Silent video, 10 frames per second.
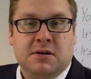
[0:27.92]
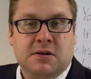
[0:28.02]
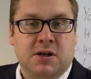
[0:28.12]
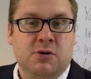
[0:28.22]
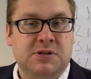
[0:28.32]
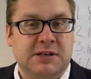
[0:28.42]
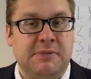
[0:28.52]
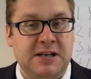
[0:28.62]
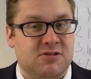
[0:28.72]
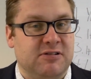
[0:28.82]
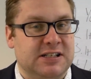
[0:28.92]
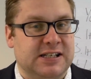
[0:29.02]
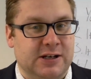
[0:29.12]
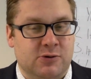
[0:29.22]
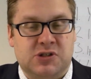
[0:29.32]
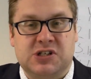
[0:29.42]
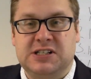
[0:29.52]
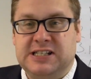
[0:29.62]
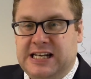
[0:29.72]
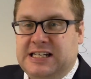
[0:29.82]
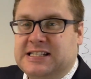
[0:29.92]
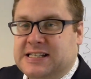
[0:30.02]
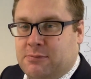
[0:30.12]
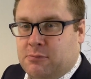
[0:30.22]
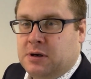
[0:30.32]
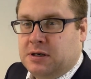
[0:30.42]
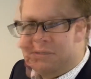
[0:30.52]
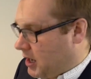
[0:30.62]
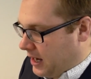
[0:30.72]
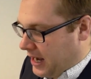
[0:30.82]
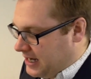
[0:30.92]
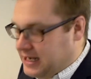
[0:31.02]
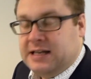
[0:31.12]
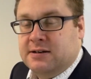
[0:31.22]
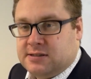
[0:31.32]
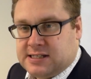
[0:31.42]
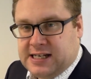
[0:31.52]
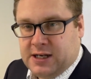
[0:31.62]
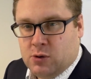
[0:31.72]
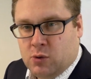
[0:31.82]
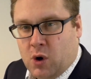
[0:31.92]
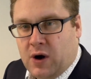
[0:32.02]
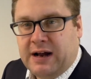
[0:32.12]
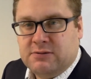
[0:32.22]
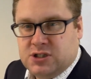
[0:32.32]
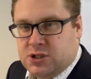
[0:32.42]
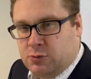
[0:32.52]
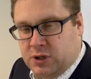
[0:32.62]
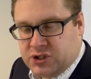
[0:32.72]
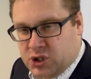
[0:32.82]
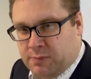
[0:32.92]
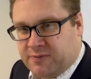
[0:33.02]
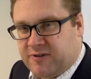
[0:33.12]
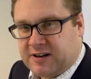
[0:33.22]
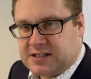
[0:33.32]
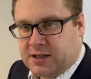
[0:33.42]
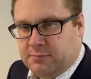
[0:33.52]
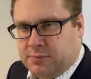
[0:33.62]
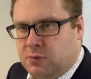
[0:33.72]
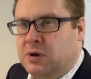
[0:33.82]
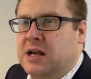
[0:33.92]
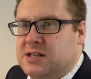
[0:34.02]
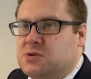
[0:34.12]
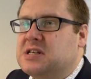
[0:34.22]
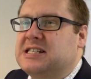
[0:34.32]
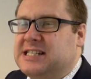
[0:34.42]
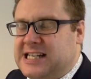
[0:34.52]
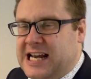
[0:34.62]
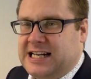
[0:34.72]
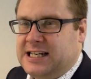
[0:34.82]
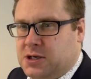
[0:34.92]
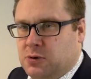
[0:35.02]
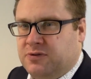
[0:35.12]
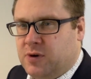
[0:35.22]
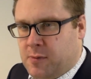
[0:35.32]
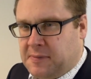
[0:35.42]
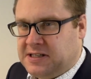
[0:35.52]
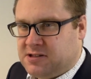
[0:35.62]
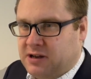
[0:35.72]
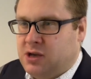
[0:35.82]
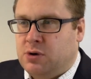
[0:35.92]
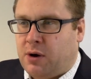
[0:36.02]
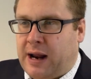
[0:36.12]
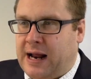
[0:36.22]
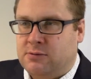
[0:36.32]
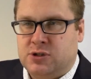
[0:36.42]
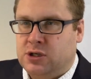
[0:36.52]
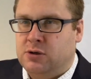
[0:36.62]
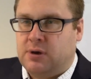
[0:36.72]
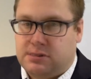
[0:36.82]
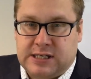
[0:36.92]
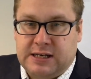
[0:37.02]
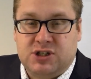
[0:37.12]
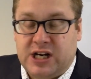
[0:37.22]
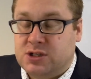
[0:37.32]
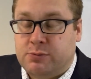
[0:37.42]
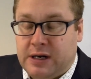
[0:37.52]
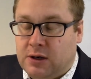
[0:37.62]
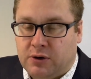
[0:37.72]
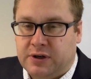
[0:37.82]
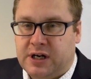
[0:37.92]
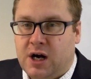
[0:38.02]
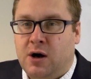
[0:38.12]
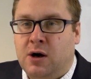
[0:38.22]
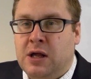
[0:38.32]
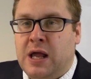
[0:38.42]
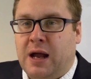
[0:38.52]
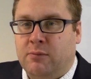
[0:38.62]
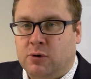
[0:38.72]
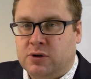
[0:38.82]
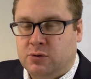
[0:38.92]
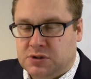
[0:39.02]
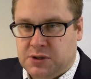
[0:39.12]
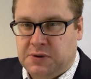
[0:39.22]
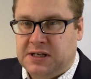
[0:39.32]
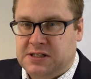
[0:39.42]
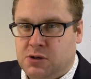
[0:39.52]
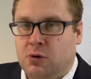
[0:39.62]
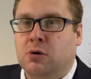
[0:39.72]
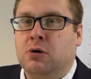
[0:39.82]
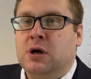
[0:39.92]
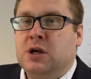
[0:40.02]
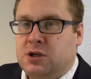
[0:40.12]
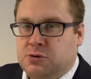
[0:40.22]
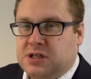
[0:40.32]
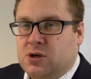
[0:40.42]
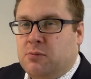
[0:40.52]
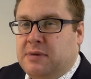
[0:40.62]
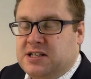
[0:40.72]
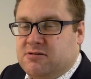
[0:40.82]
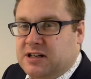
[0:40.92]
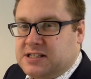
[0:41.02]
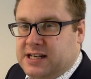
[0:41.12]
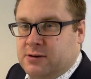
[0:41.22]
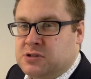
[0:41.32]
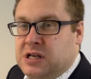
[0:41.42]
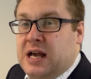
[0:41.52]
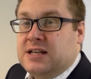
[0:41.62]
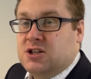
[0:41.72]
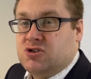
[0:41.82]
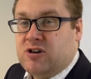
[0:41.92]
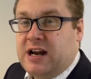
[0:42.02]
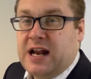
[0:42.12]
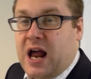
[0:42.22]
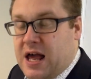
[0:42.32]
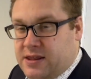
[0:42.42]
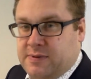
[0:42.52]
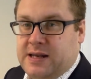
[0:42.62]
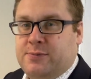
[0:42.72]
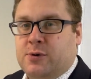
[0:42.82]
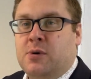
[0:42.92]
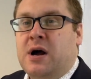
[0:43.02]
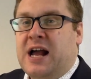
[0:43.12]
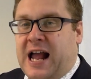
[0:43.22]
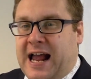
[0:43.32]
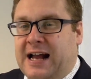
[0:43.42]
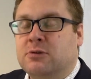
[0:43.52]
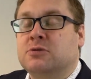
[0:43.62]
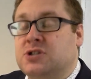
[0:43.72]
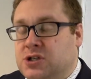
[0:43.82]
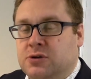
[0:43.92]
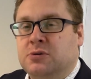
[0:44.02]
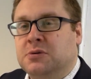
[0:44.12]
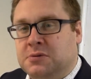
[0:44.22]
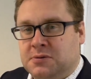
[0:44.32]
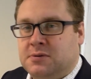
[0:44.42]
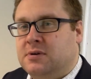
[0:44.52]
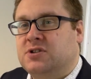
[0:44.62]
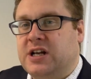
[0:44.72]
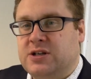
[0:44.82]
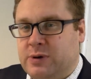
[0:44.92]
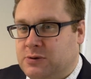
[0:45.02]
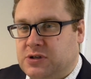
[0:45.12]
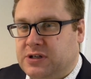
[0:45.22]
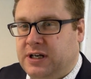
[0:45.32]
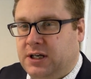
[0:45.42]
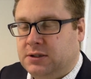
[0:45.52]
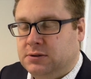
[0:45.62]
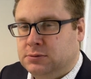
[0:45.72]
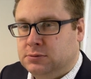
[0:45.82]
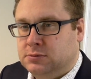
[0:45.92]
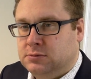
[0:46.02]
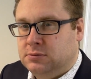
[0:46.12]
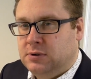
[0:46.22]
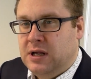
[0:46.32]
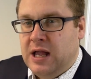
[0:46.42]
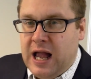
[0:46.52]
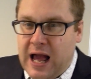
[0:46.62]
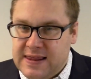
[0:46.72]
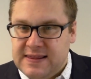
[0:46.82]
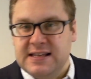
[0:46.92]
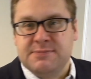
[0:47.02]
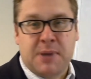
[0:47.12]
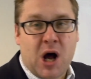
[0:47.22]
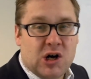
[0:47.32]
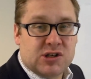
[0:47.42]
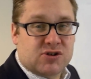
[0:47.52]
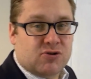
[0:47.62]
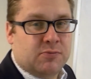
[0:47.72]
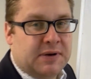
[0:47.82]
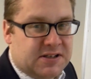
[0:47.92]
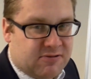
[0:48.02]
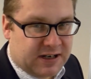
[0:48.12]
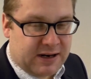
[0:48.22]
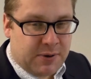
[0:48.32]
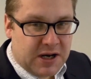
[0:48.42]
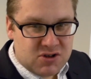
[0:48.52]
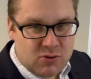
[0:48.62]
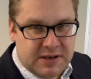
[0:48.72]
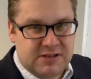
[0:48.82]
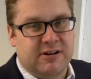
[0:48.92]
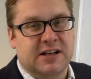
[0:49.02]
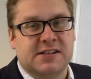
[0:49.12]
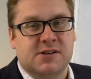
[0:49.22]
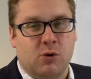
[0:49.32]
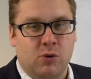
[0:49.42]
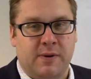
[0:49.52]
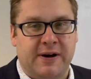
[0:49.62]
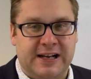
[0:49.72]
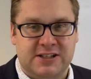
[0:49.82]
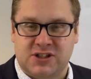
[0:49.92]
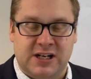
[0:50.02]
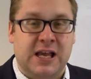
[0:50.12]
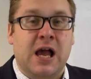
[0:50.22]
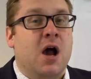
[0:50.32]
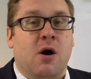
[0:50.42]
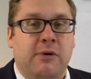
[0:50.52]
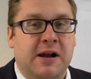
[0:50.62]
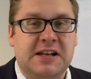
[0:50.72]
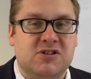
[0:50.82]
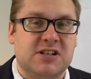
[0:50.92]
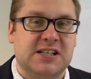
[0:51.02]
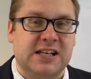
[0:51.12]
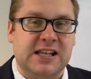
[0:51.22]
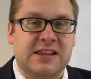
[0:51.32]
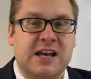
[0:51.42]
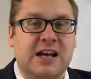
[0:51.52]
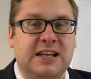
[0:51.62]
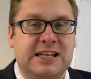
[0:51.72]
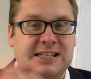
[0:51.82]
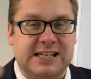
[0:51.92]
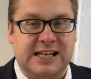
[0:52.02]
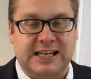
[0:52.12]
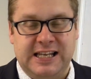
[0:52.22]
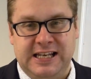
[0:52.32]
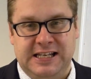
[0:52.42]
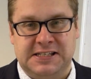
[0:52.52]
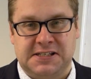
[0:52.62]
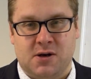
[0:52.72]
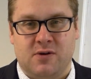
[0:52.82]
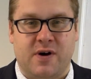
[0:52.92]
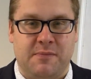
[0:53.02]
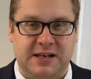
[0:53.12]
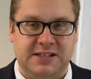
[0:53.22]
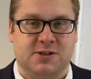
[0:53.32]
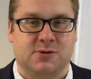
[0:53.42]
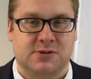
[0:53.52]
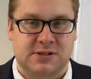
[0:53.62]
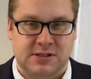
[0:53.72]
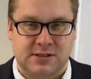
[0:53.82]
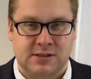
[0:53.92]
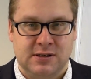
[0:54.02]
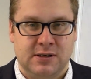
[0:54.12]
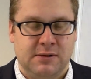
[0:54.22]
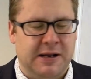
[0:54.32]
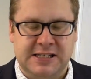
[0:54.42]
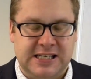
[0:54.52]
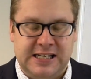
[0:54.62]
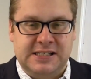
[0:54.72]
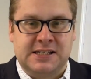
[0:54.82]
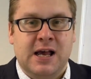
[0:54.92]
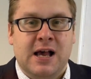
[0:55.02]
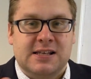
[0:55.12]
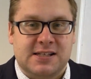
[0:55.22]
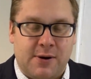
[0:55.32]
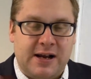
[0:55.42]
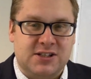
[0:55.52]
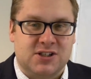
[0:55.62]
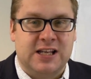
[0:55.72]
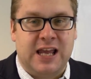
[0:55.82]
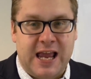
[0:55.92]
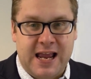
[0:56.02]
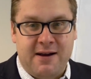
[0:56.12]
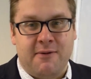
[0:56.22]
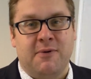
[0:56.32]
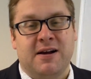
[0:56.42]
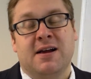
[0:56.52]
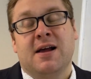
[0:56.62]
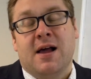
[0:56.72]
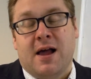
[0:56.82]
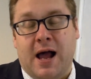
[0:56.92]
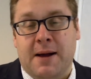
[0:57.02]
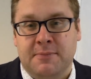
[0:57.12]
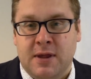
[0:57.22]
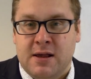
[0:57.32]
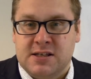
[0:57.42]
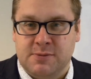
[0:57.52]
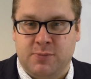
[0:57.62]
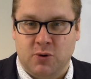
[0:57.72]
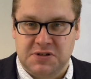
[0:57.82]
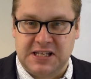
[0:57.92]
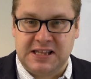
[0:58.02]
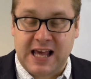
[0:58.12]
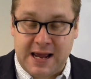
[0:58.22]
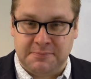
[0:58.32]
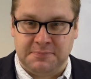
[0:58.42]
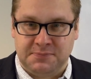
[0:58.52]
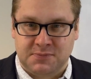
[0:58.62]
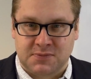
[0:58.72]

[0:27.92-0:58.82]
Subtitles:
using mentoring skills to teach someone a skill or how to do a job, for example. So it's a technical form of mentoring. You know how to, say, change a wheel on a car, and what you're doing is you're using your mentoring skills to train other people how to change wheels on a car. And then there's pastoral mentoring. Now, pastoral mentoring is all about we're interested in holistic needs of our mentees. So actually here we're supporting them